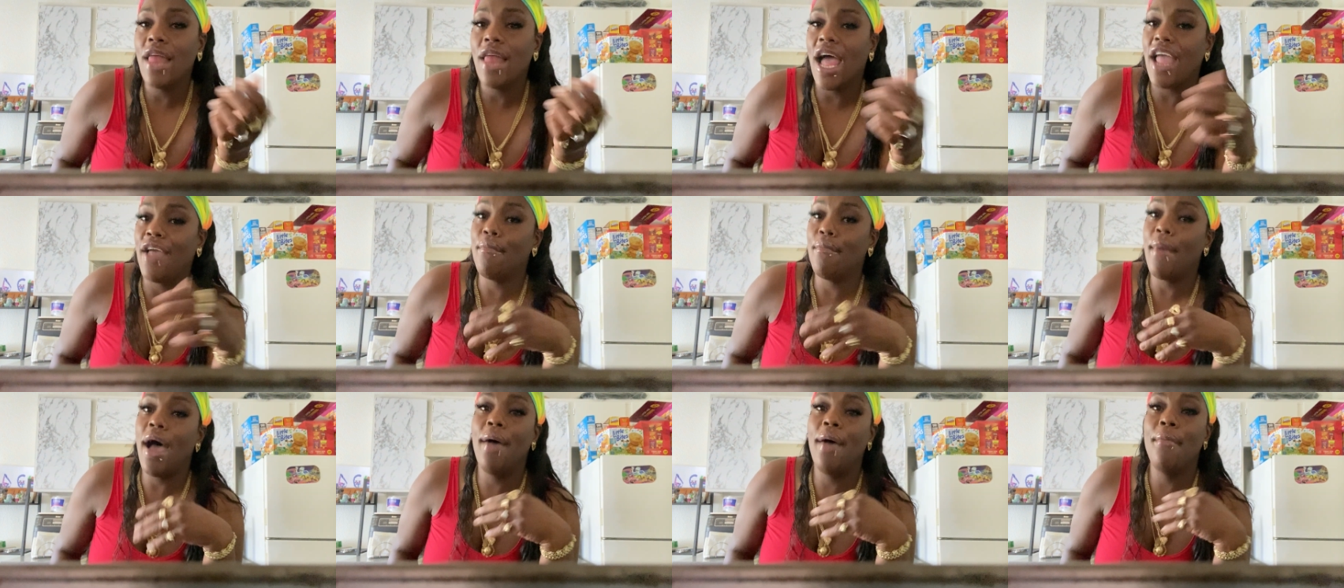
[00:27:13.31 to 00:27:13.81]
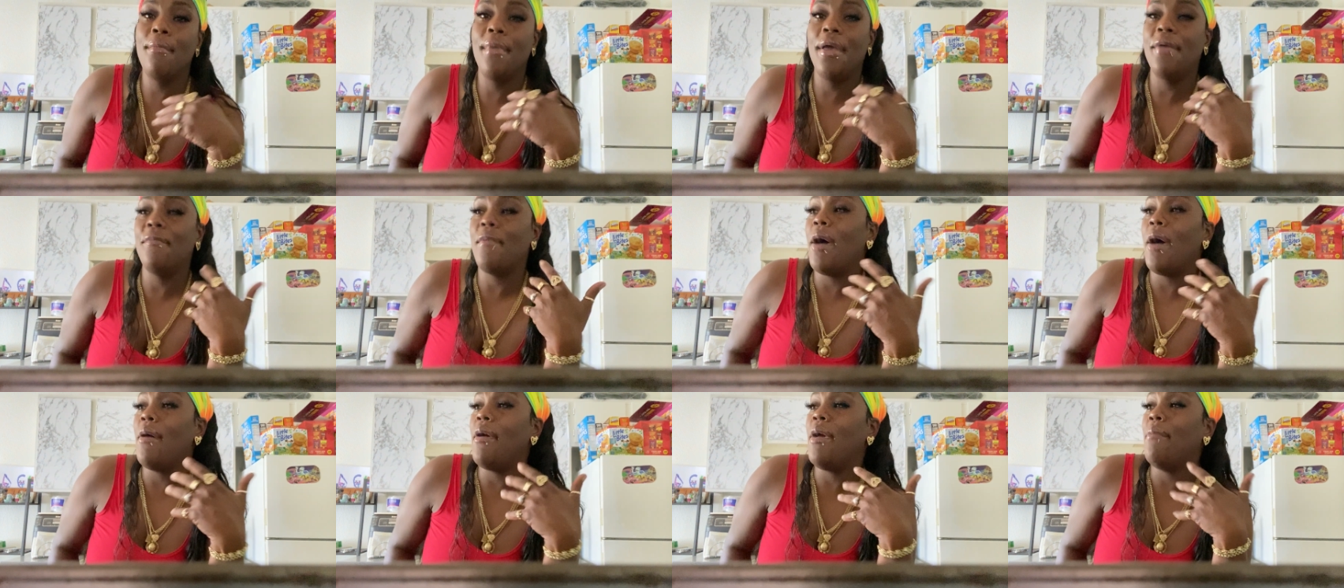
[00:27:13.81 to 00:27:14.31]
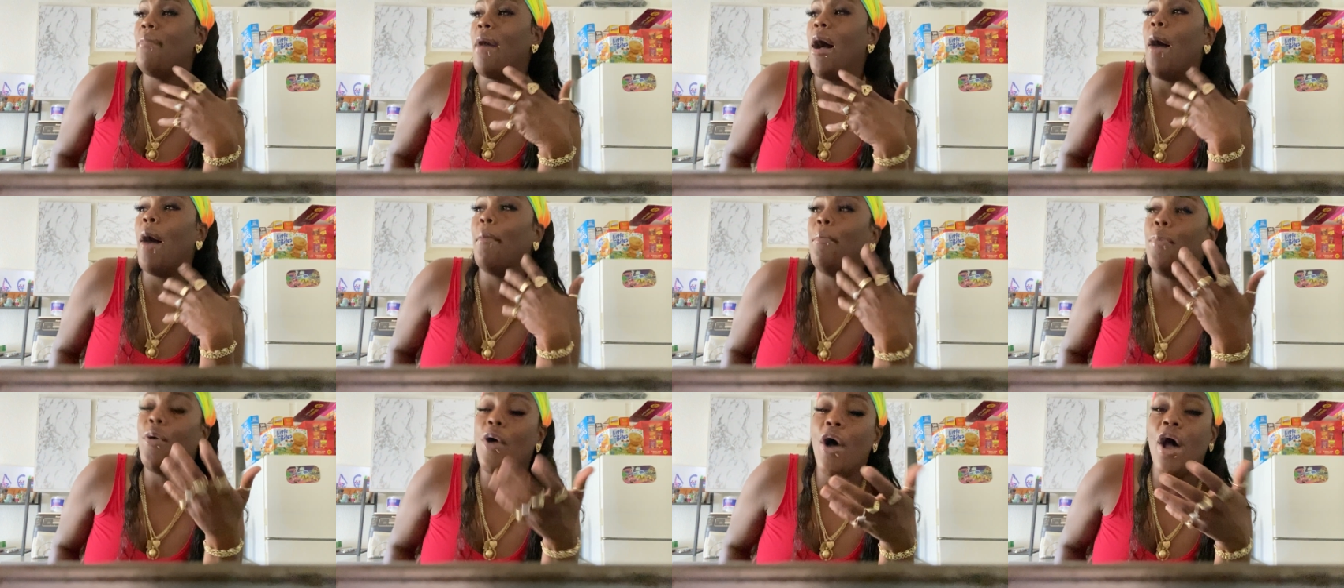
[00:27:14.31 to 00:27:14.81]
Like, am I, am I, am I
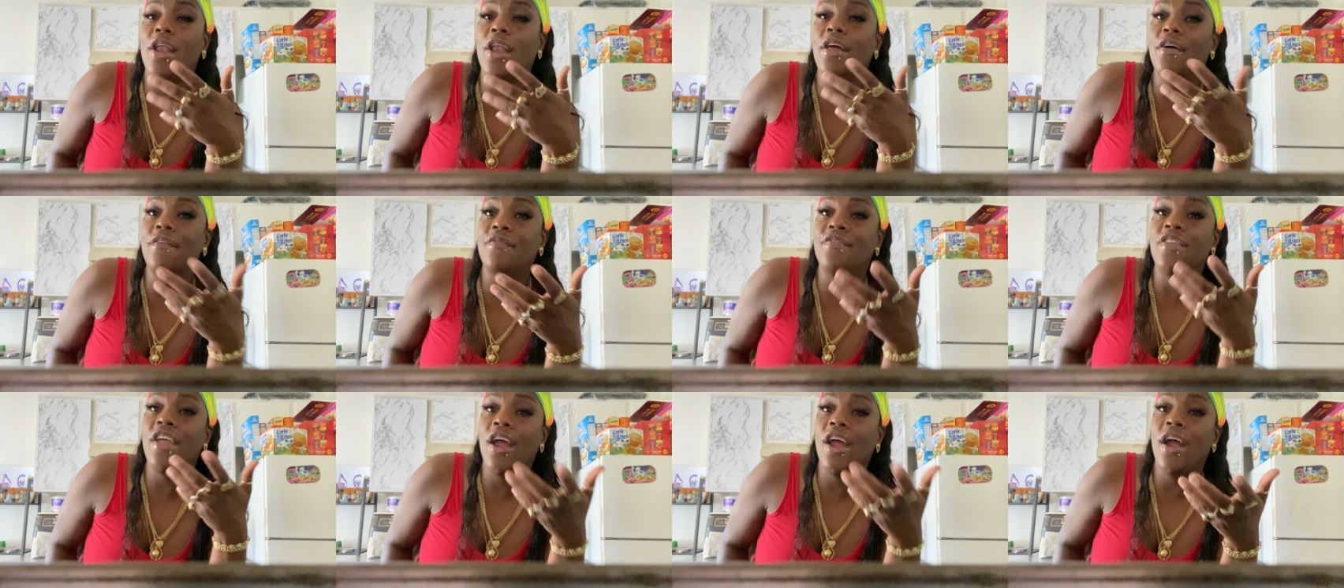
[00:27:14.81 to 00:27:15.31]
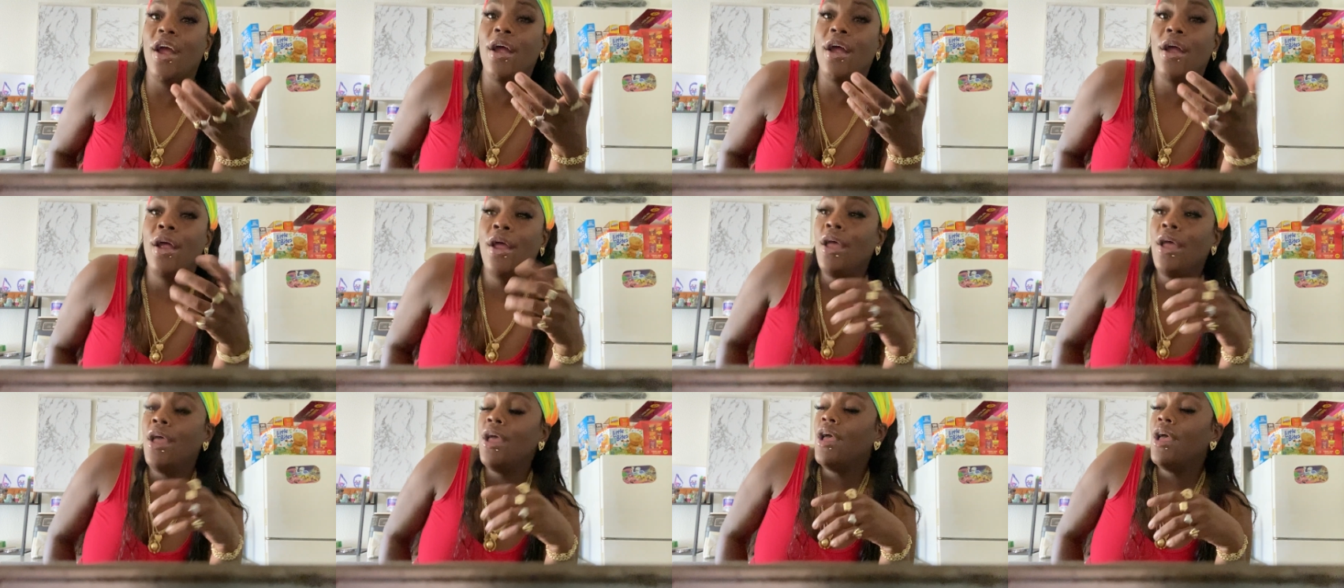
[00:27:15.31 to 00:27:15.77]
a part of their,